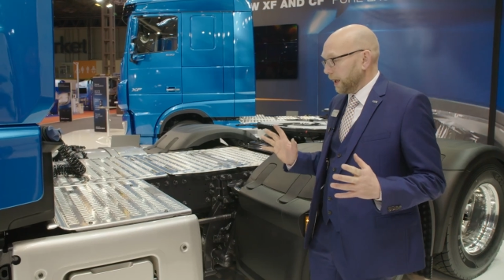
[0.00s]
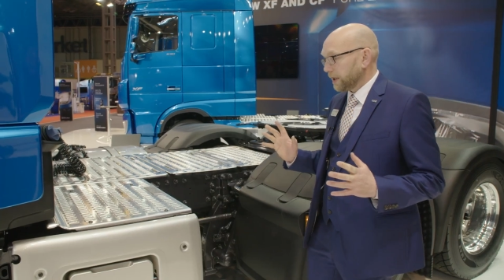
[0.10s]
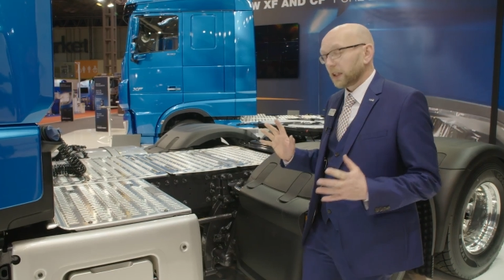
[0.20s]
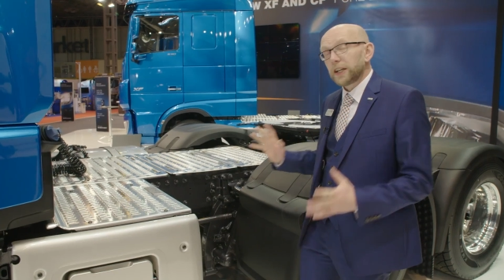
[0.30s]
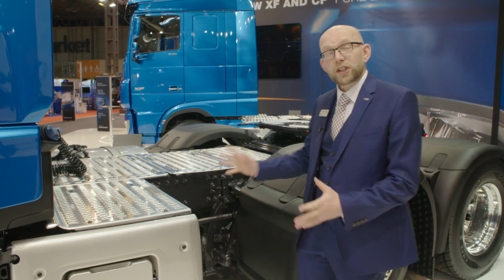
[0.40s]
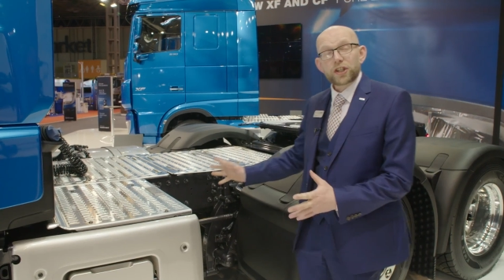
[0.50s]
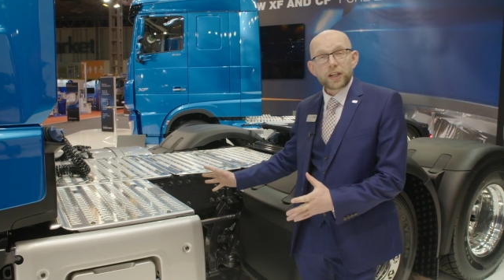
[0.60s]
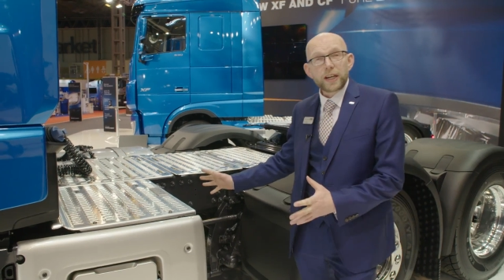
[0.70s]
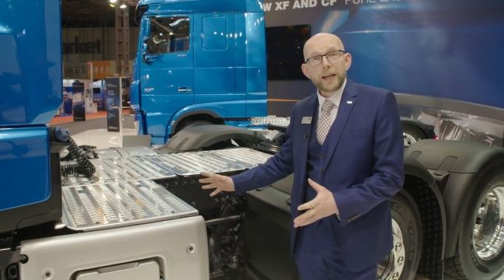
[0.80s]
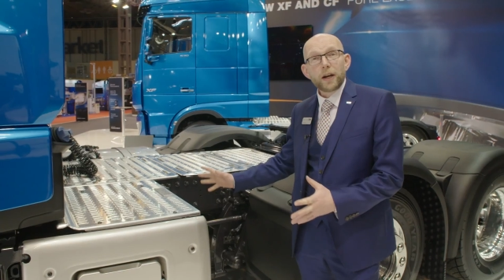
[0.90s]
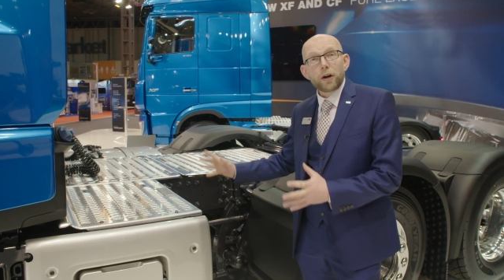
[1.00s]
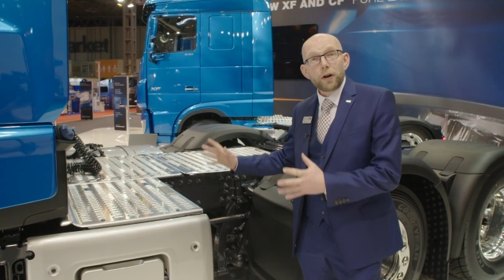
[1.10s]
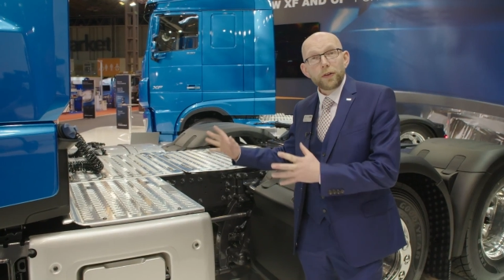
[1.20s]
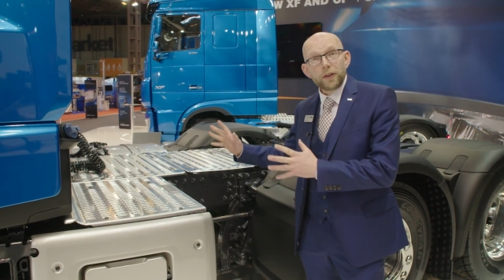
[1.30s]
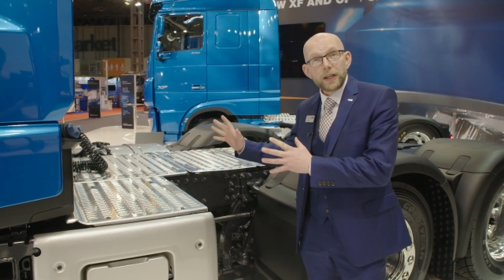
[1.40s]
It's clear to see
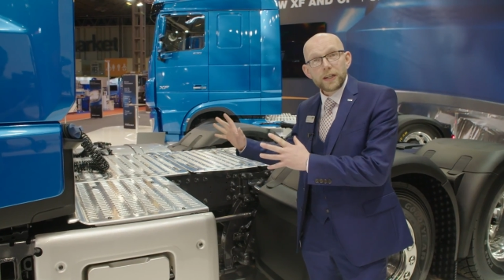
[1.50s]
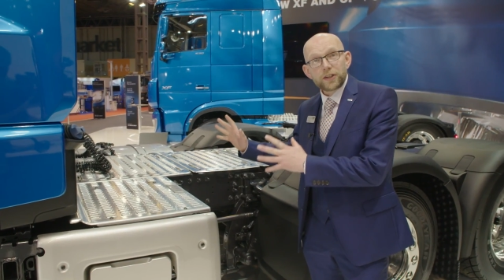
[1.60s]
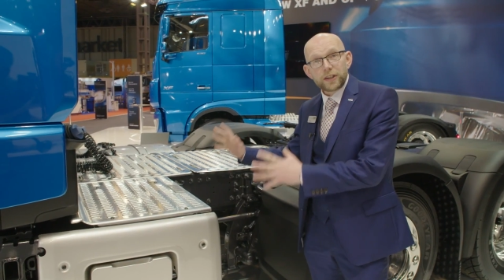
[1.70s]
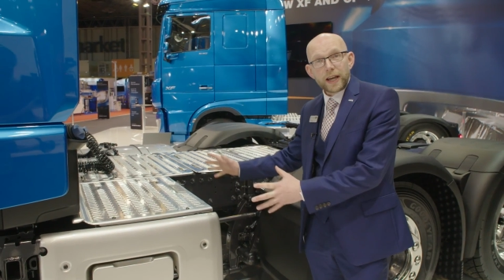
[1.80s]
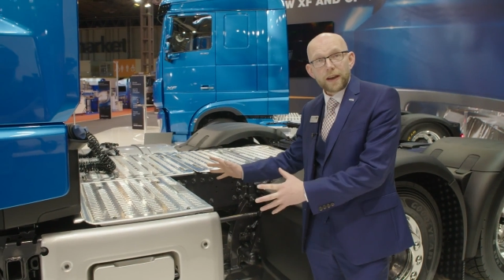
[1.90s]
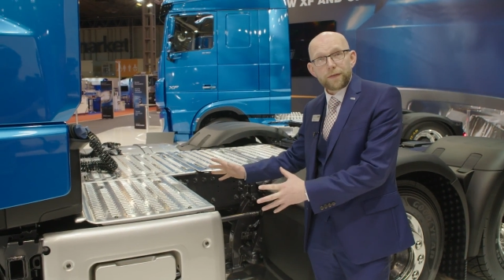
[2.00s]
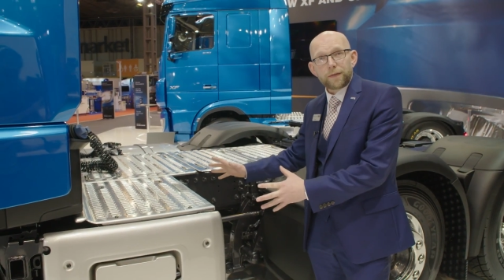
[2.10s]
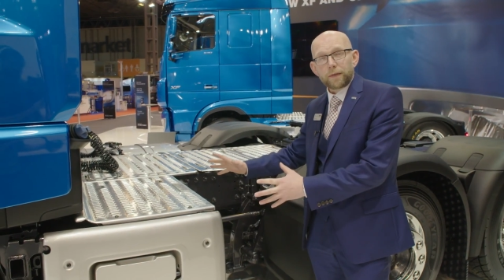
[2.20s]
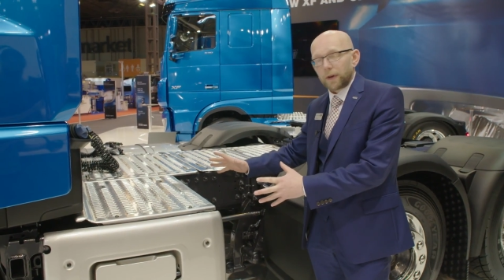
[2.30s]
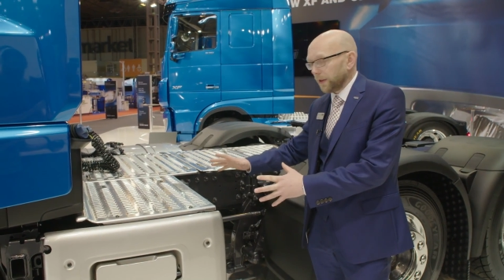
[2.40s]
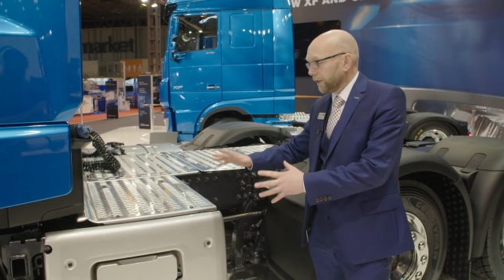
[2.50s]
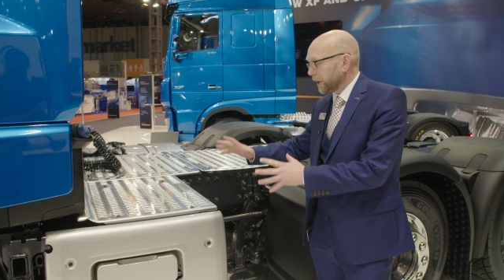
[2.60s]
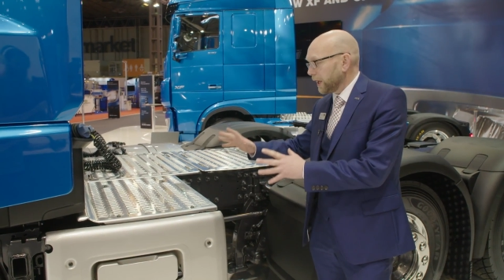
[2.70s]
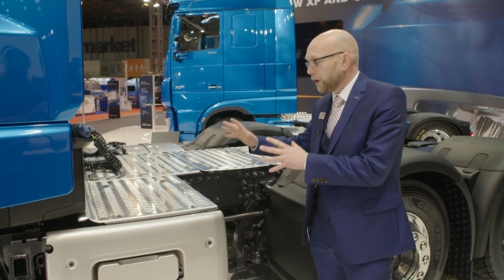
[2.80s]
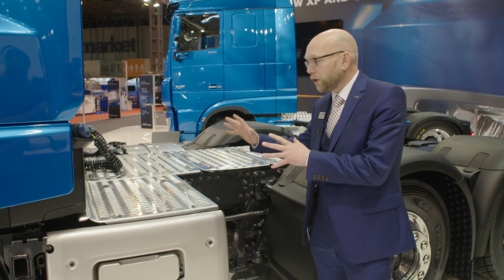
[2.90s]
on the CF
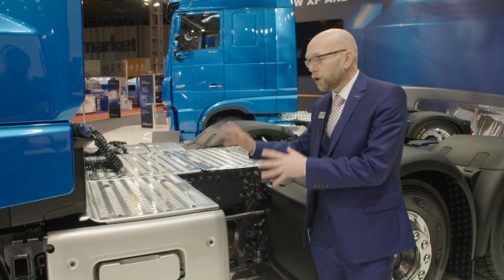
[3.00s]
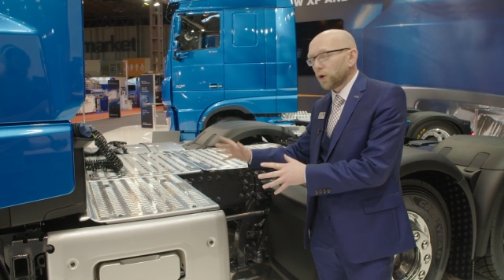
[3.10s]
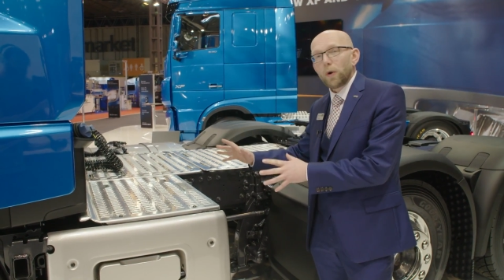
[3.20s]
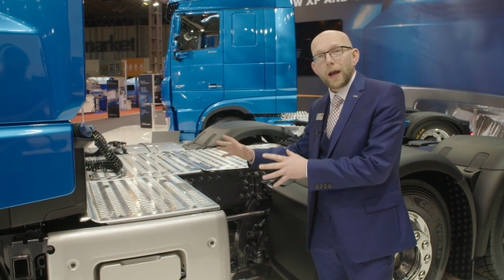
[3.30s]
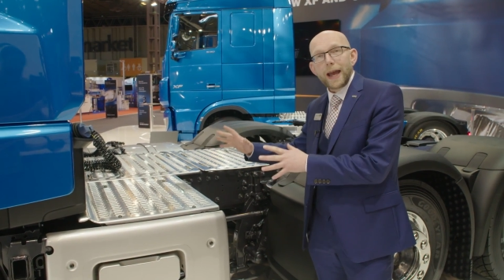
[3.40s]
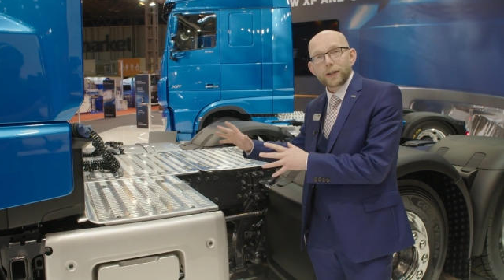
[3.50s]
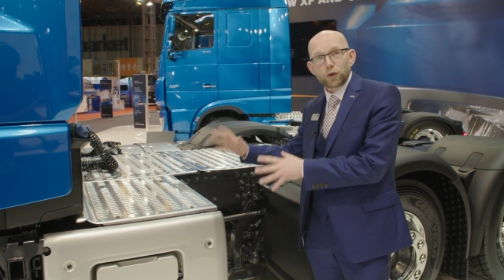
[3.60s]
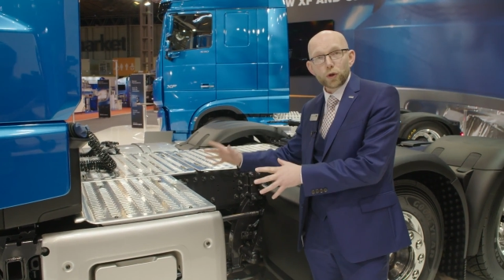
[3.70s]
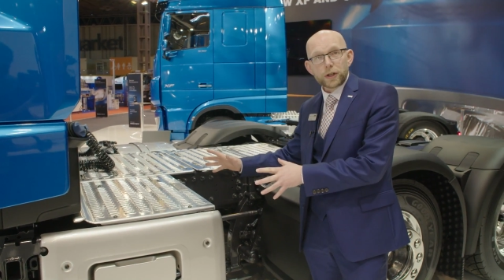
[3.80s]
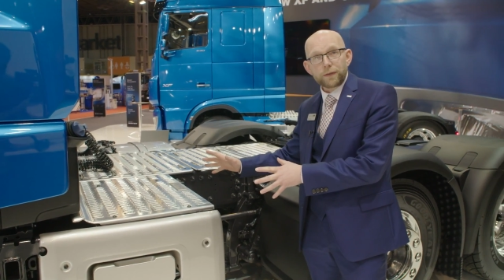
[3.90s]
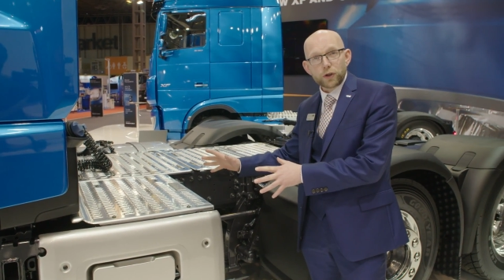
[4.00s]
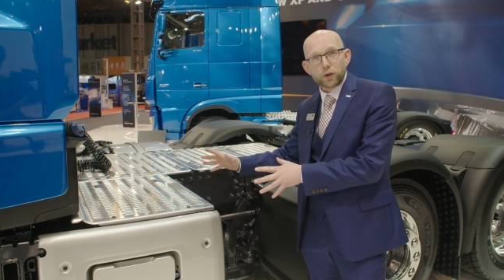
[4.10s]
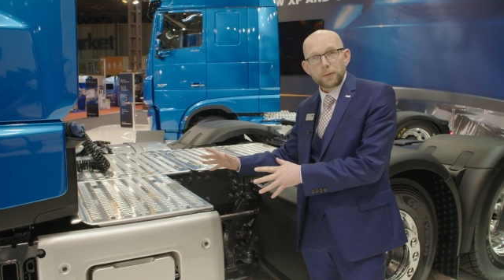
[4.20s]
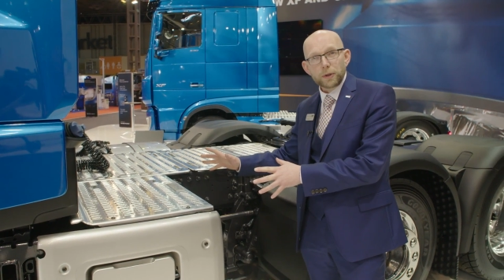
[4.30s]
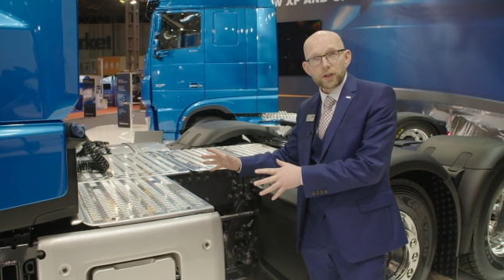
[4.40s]
the new exhaust after
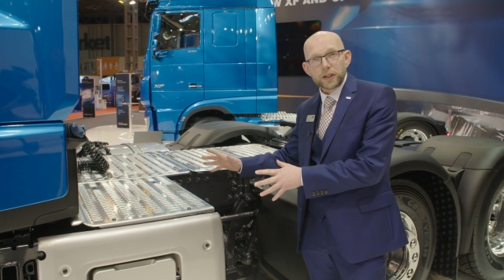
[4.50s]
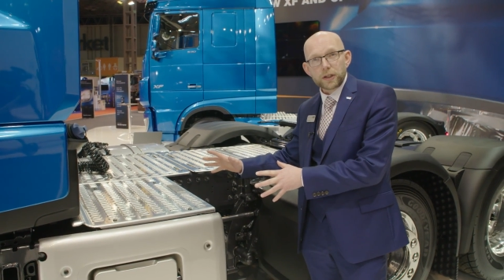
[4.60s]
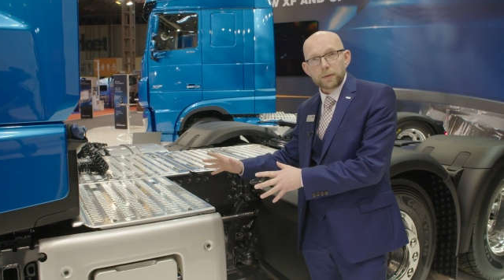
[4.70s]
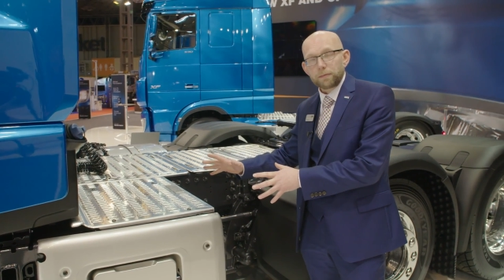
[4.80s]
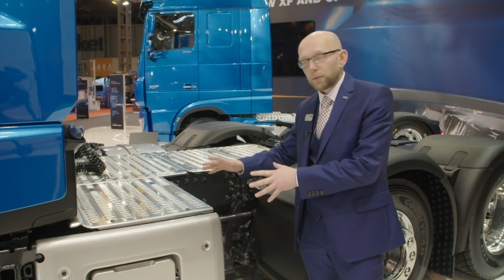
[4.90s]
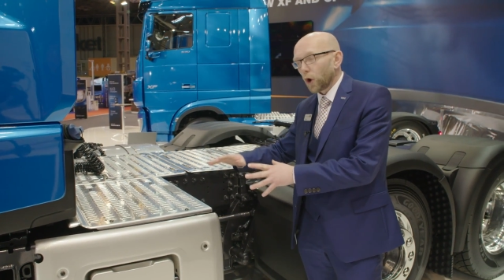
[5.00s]
treatment system.